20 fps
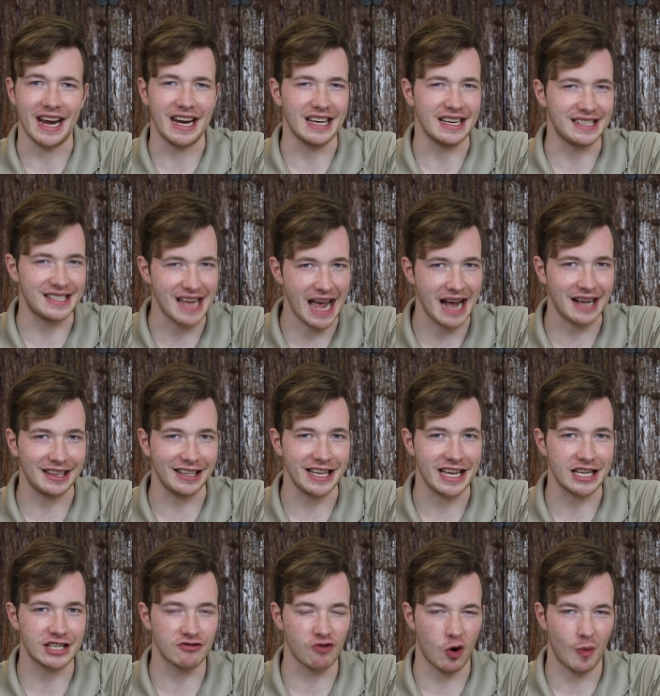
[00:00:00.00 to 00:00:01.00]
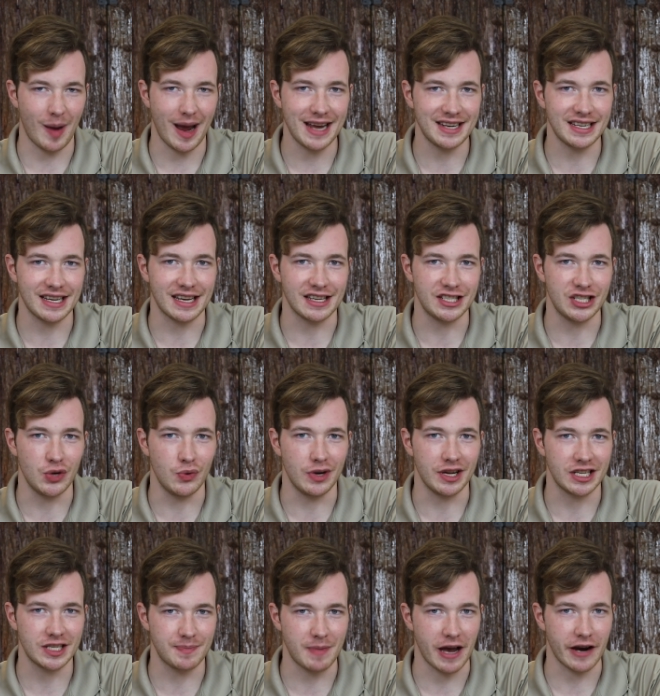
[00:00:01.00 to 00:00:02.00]
and exactly as romantic as you
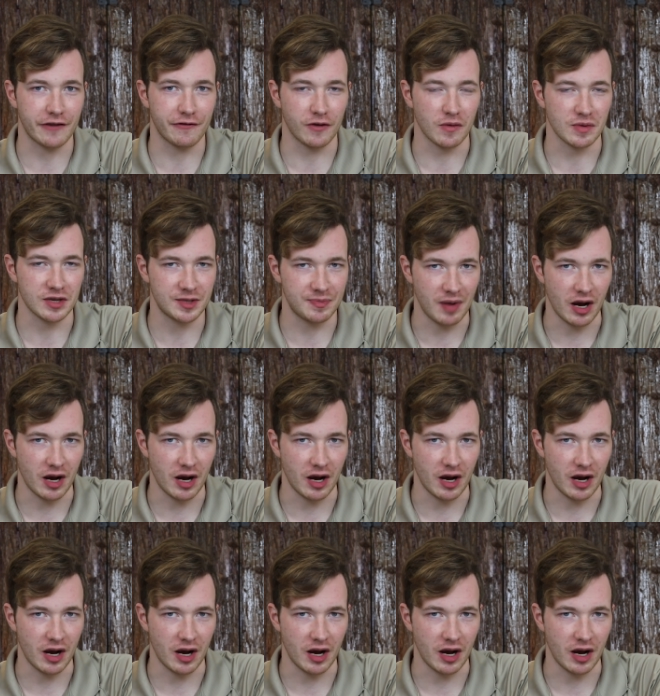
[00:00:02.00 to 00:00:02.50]
would expect from a